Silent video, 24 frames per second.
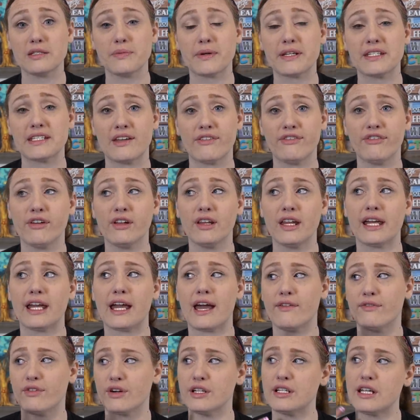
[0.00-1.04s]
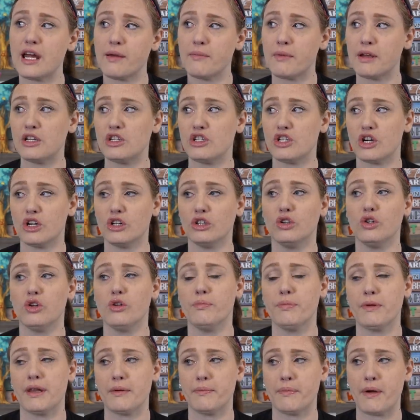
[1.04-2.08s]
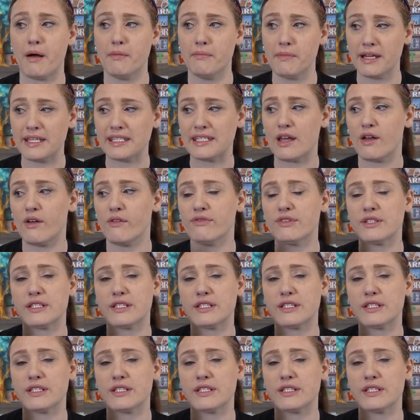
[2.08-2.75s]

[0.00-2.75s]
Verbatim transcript: because I feel like every time I share a little bit about myself,